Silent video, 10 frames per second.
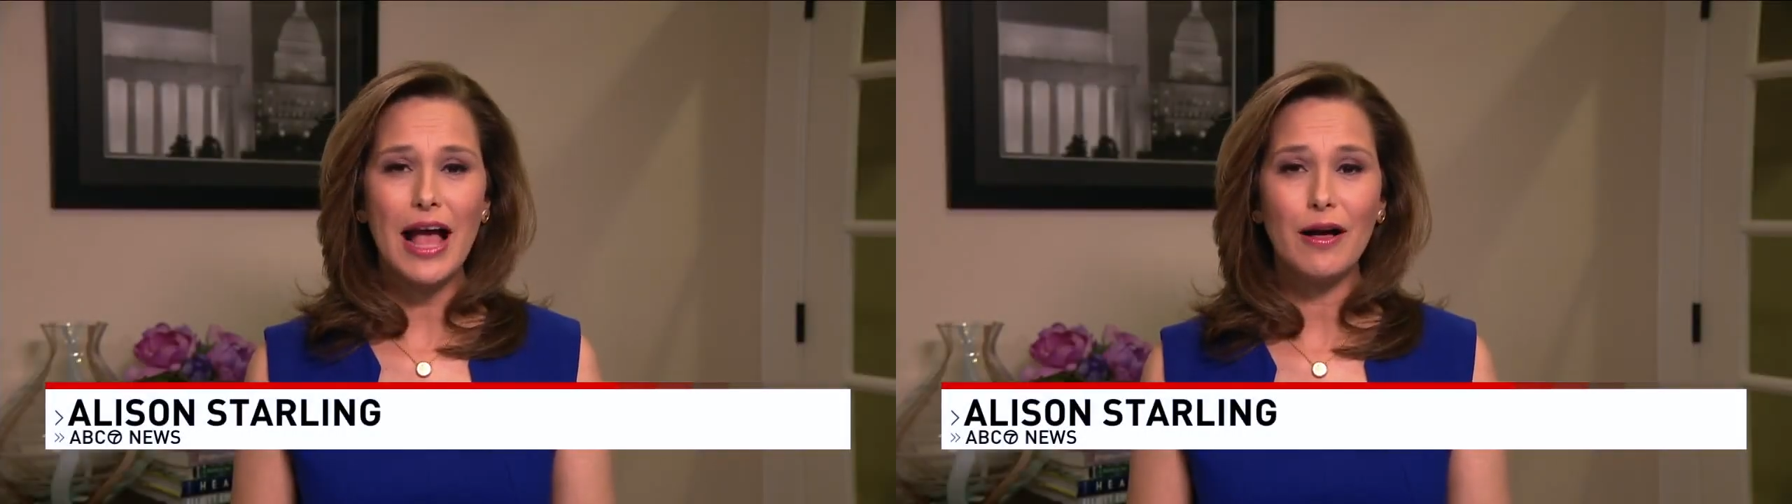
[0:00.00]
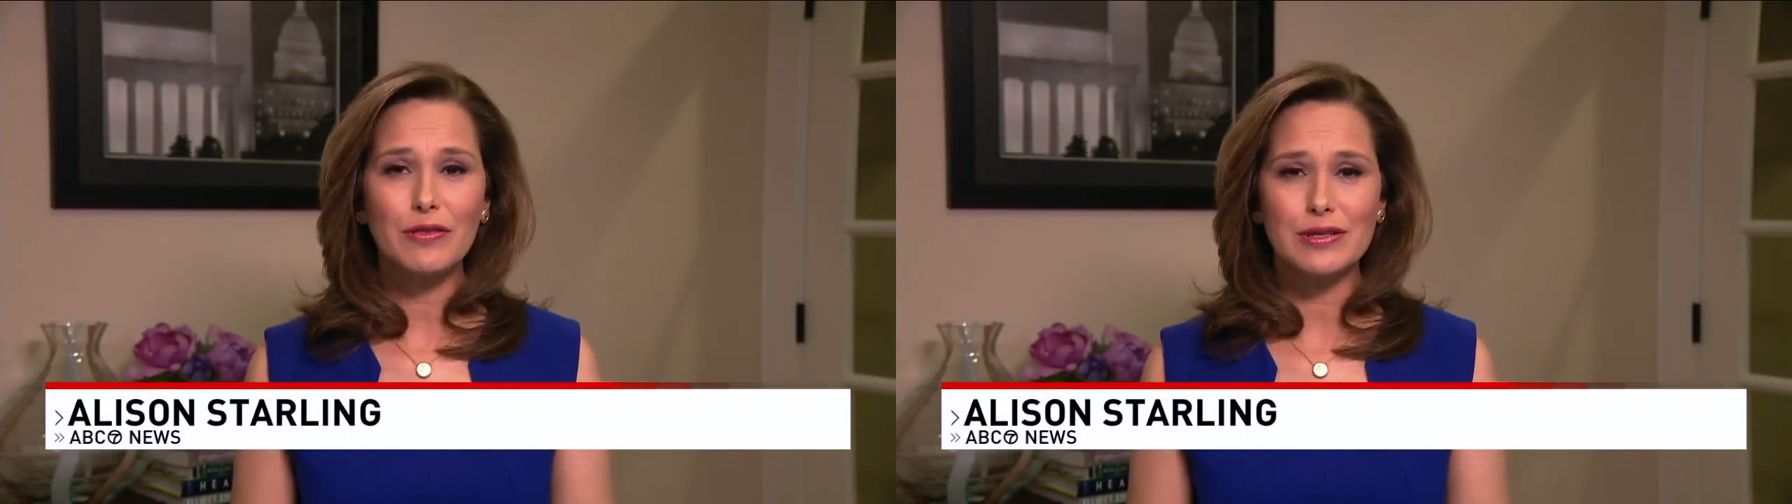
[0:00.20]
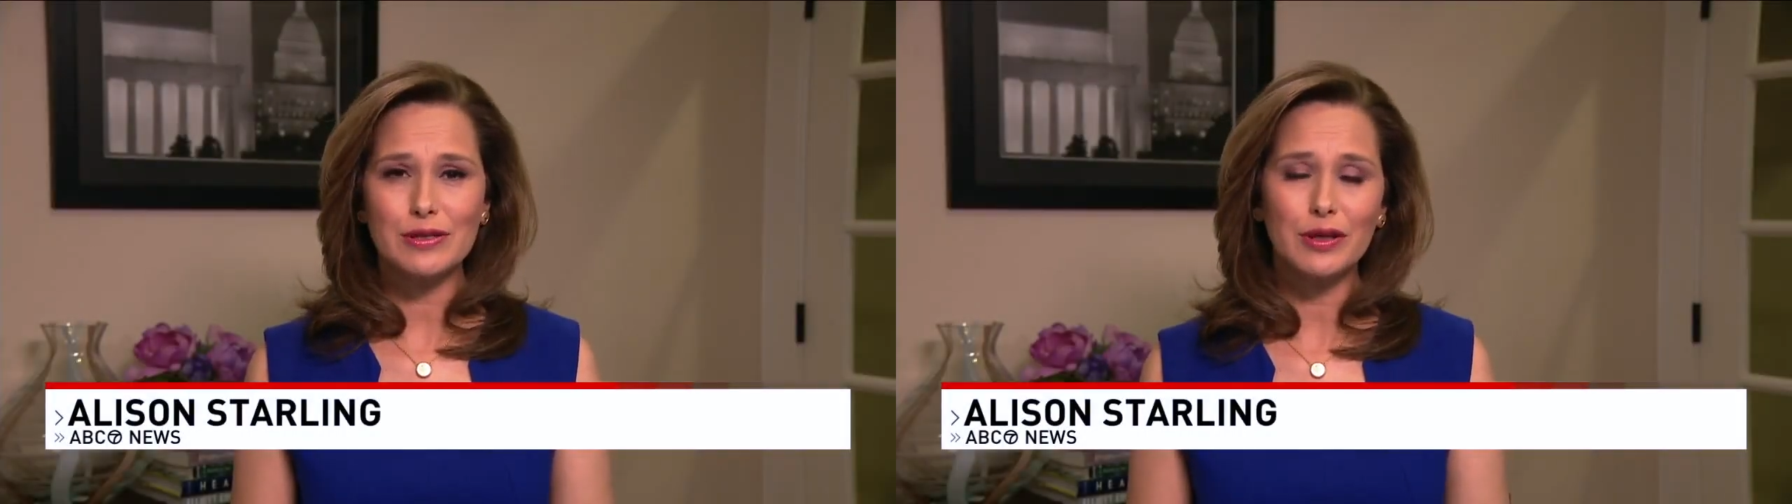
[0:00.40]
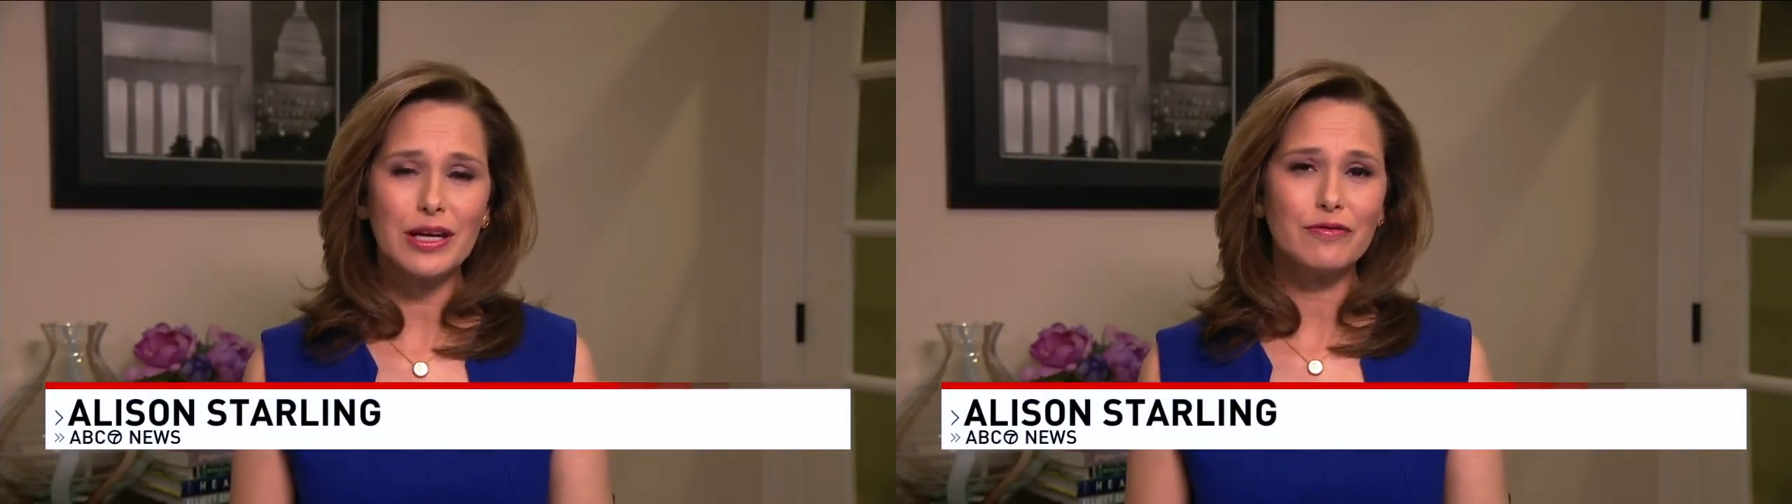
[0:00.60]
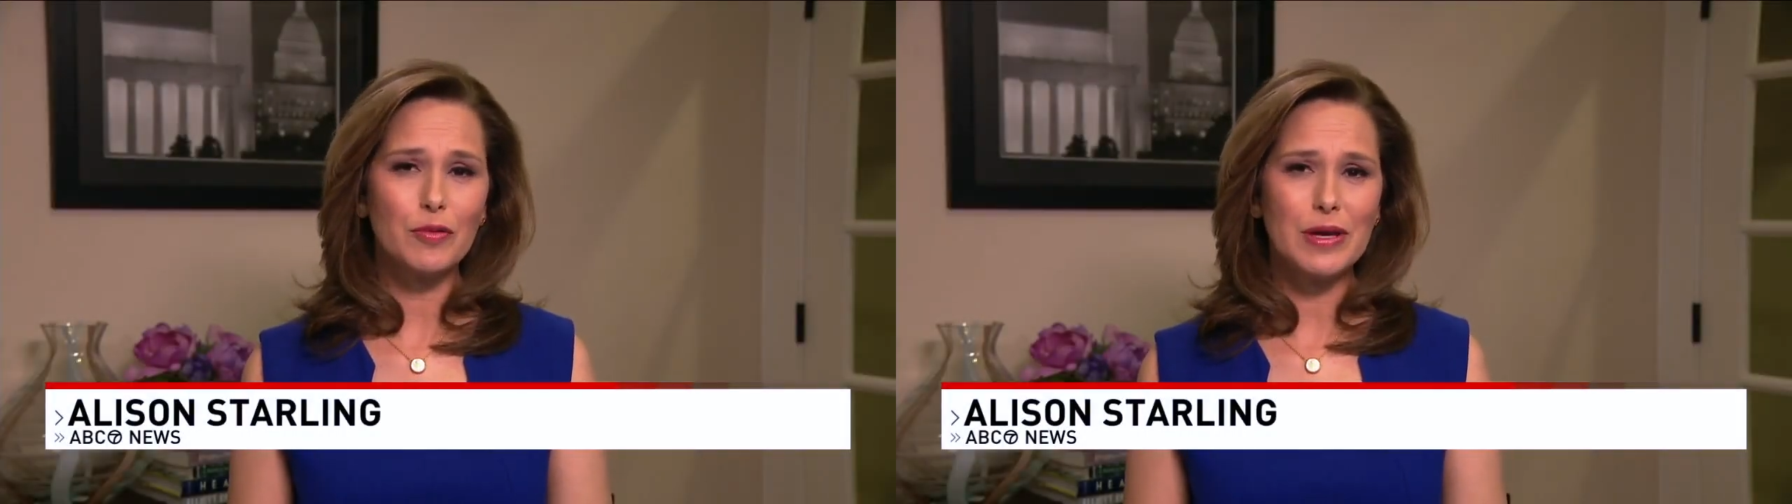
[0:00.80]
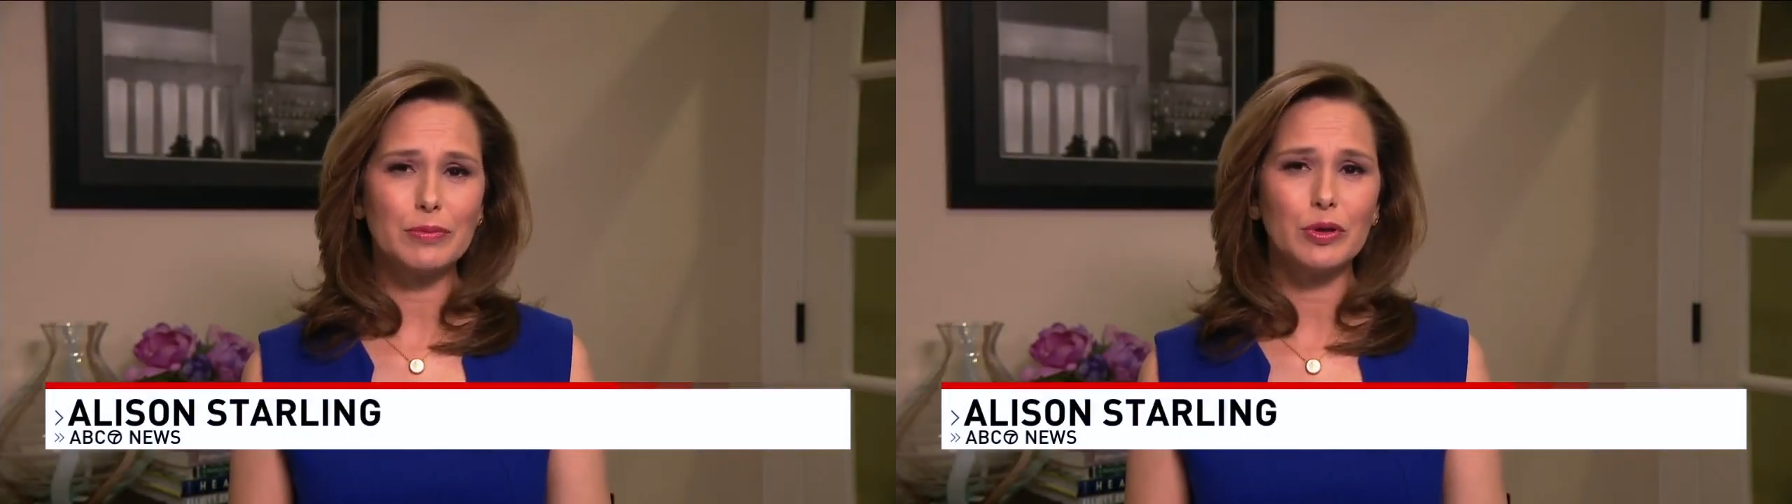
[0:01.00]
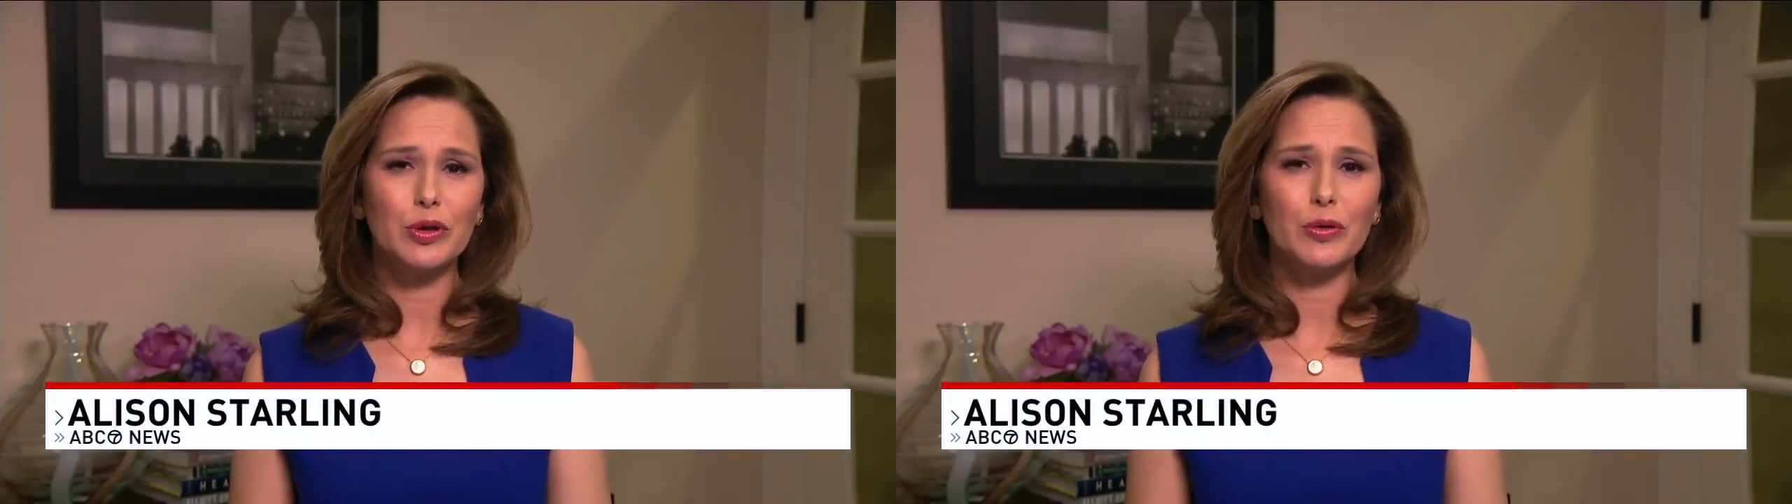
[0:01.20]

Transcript: Health is looking for people